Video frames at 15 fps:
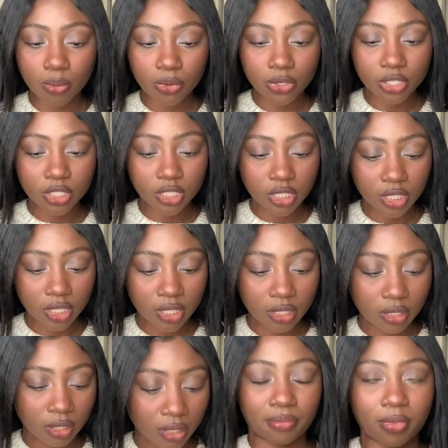portion,
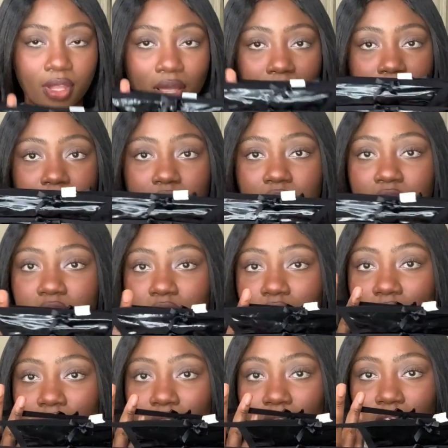just this
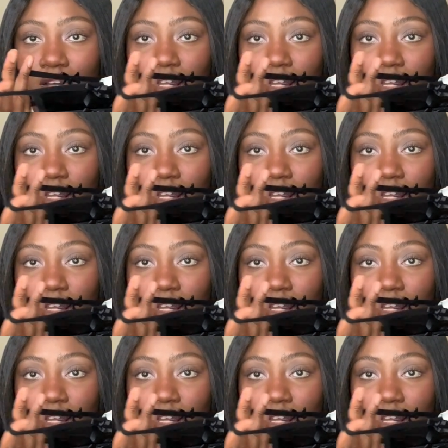like